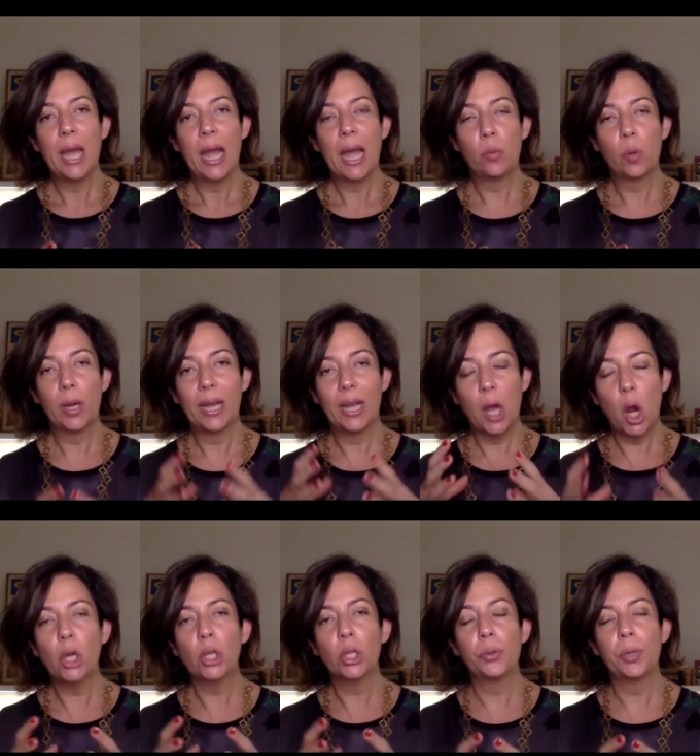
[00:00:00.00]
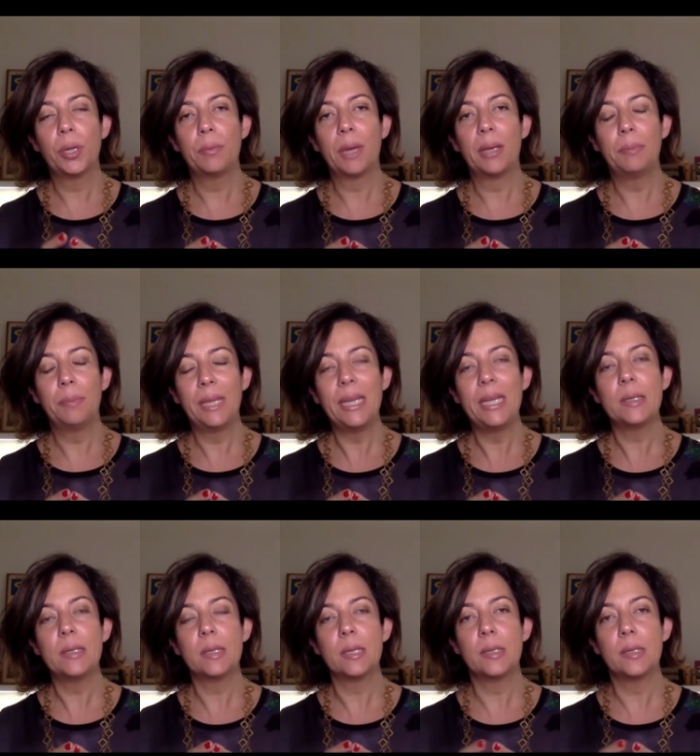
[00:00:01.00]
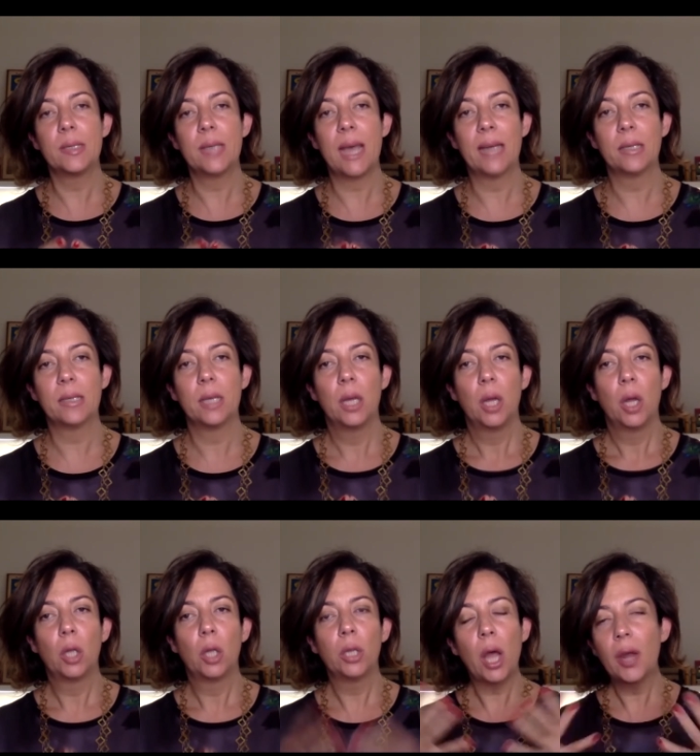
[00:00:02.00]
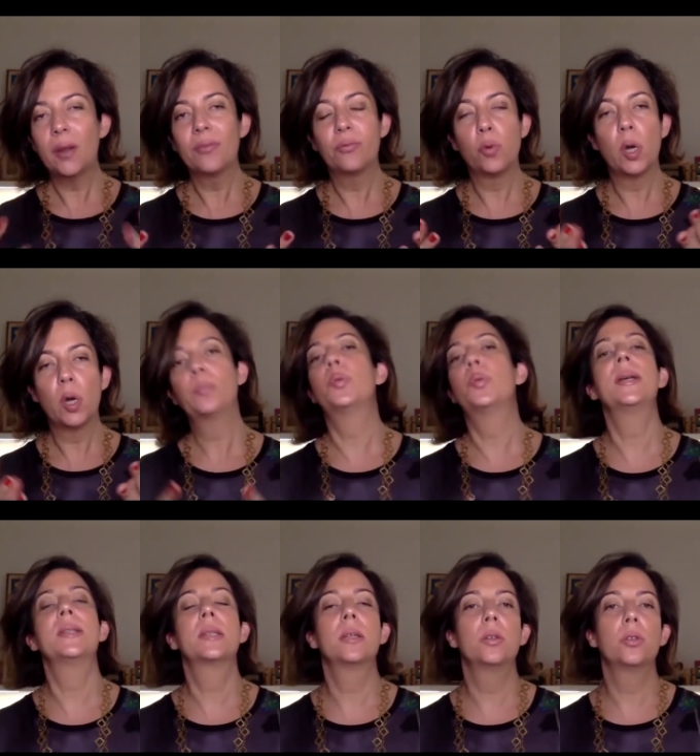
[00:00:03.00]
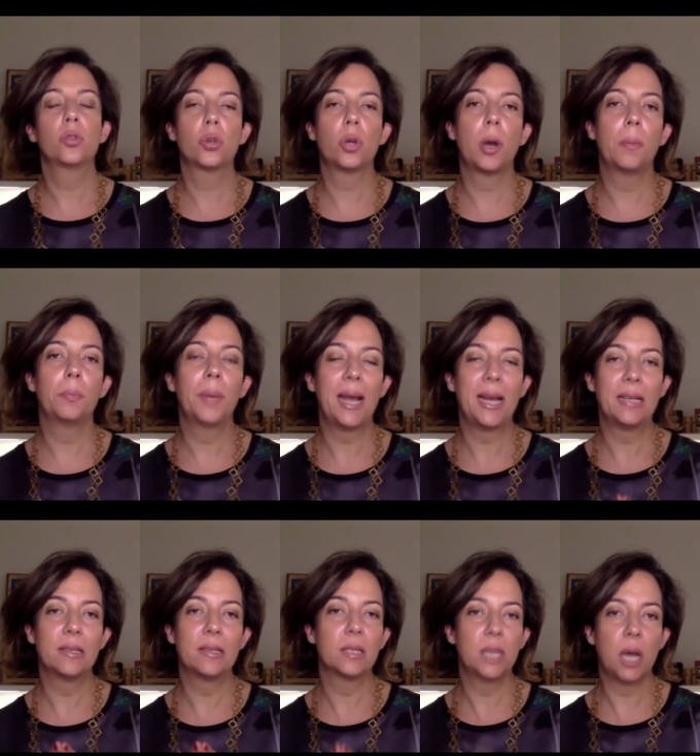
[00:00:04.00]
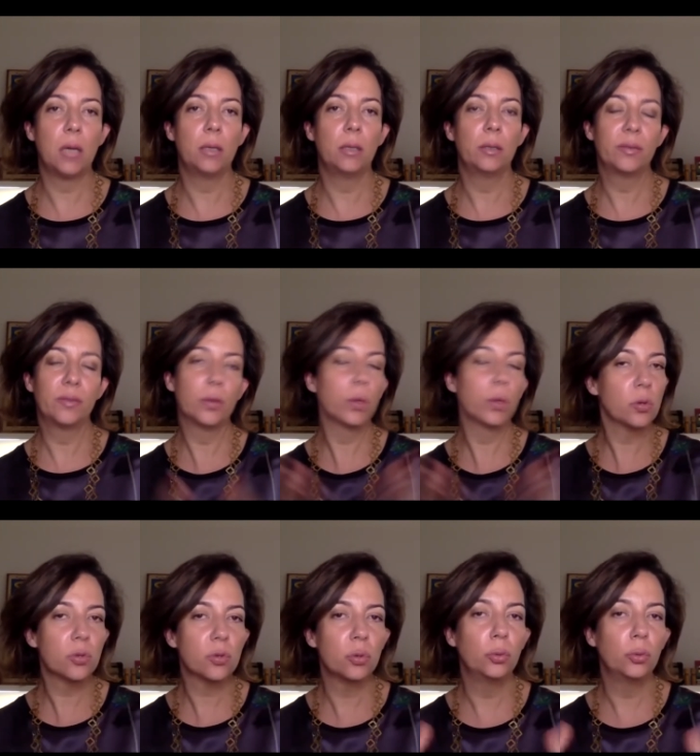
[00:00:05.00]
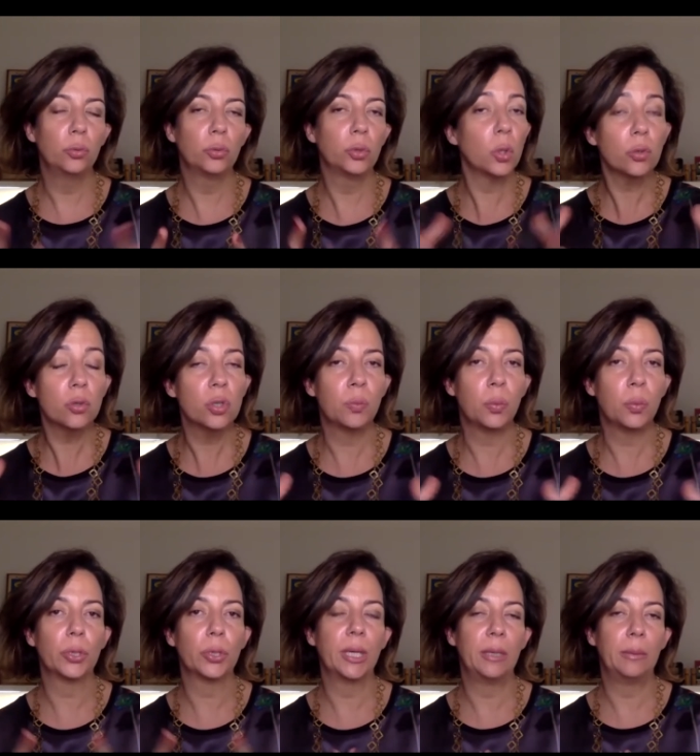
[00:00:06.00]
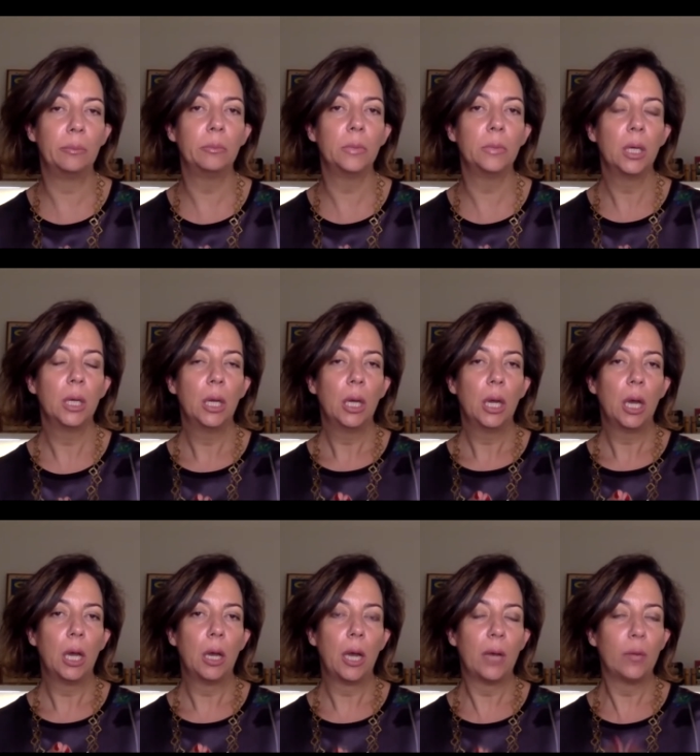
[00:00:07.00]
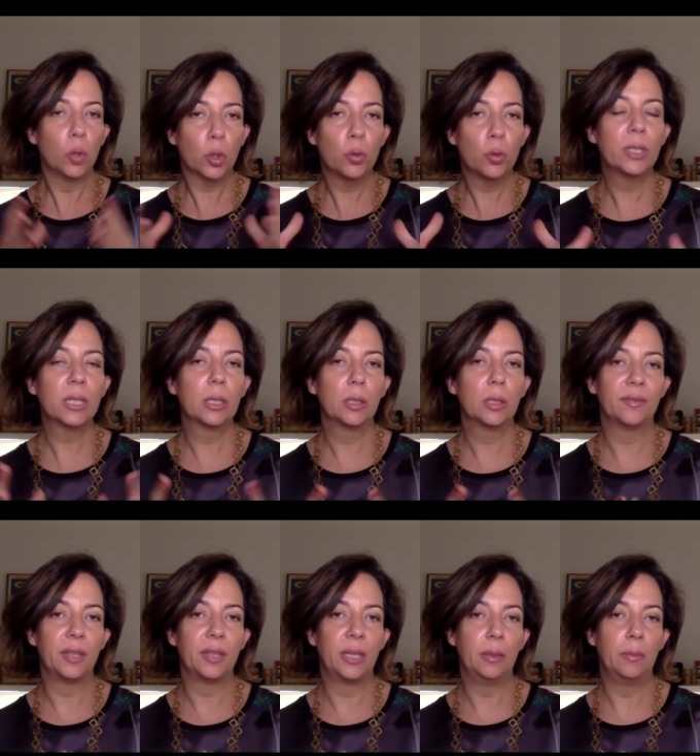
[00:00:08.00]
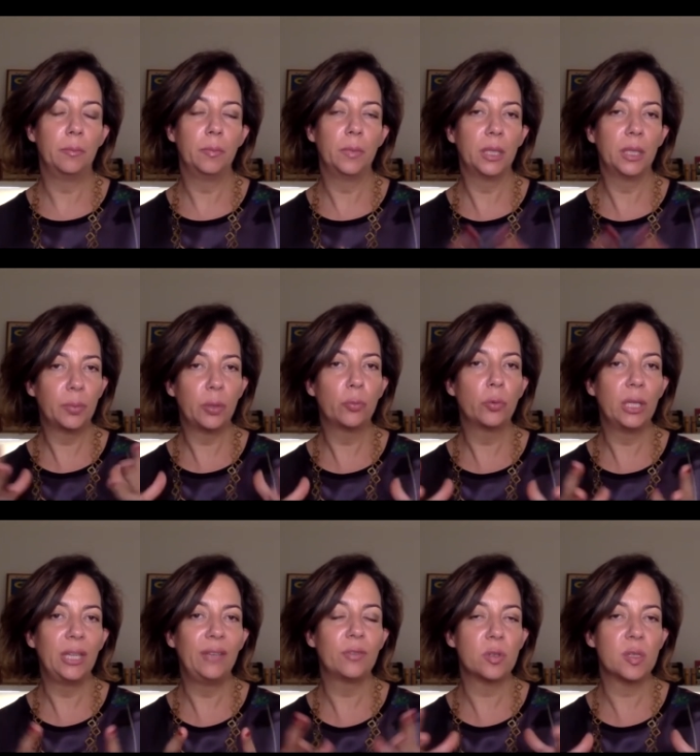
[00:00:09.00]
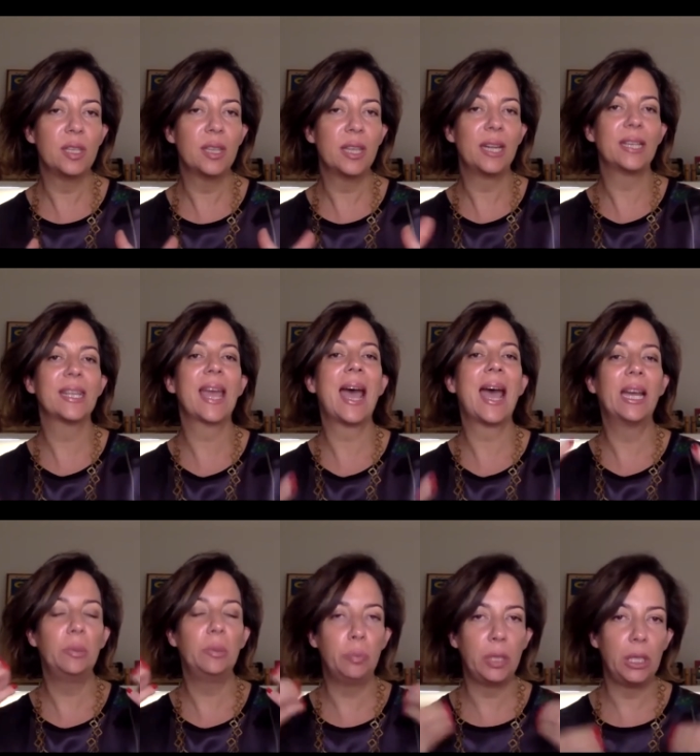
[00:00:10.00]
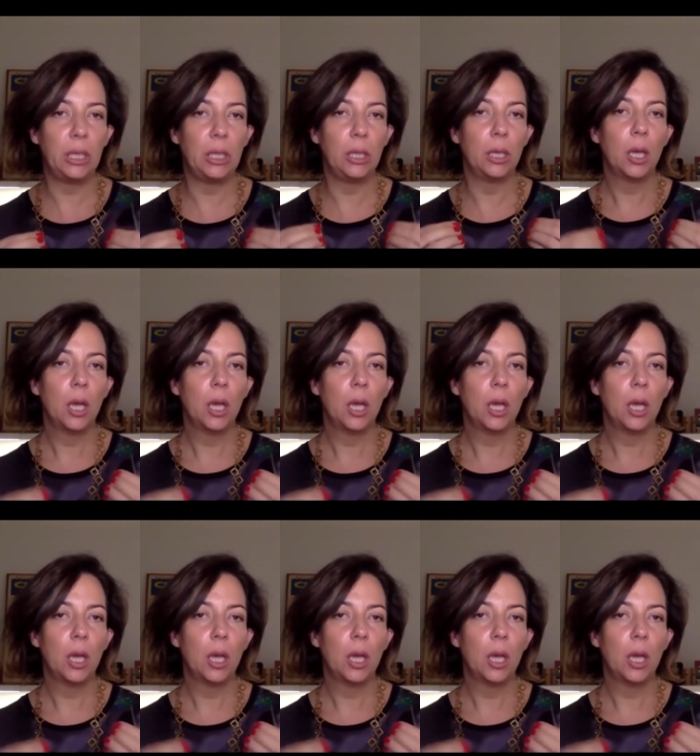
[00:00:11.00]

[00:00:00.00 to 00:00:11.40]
And what I argue in my piece is that a lot of what President Trump has done, for those who don't support him and were critical of him, they'll be relieved to see that it can be